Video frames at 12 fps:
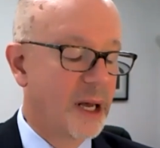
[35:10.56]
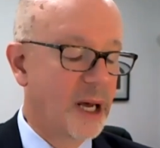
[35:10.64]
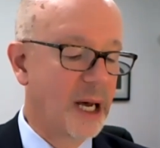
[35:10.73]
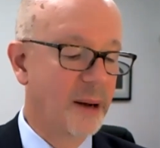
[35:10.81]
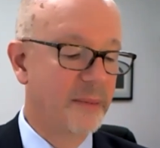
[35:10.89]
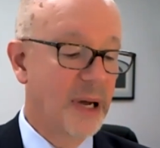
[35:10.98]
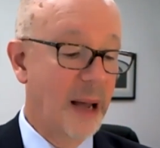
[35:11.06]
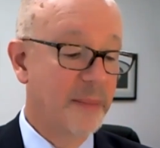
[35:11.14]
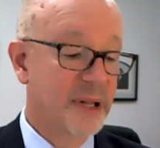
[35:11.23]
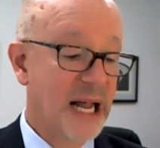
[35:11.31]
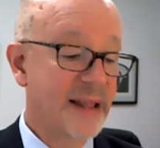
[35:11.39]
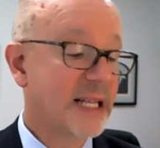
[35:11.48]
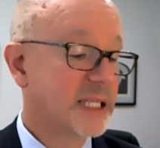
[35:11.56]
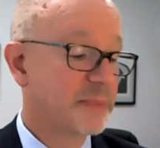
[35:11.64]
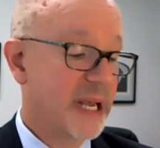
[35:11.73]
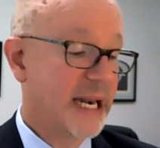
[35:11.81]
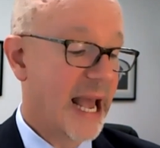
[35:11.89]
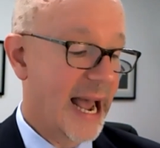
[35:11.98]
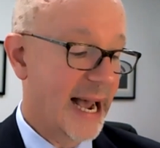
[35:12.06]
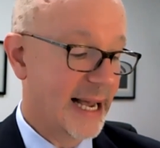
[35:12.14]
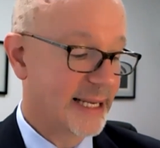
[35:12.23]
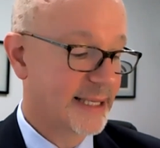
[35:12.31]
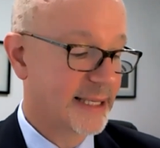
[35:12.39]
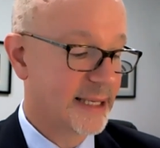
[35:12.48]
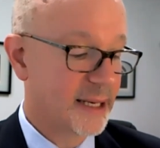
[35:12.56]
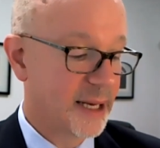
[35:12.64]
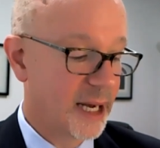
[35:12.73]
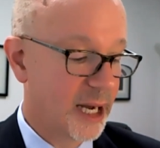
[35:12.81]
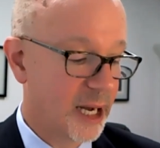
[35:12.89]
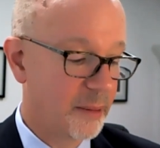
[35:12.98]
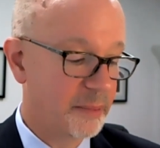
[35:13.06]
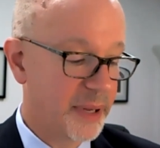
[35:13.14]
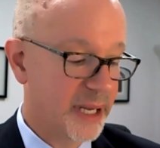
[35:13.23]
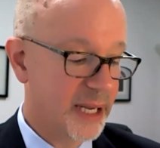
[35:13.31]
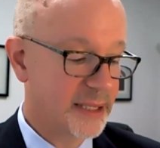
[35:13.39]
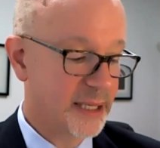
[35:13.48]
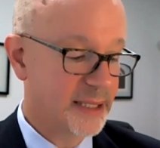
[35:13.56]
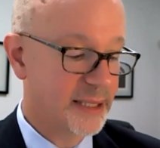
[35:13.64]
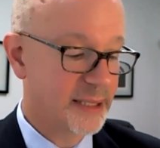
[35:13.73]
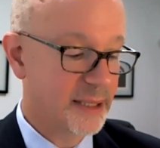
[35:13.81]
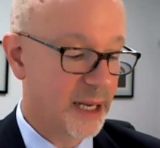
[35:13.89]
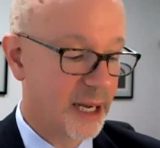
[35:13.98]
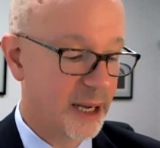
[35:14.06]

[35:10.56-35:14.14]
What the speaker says: I'm glad that's being asked because it's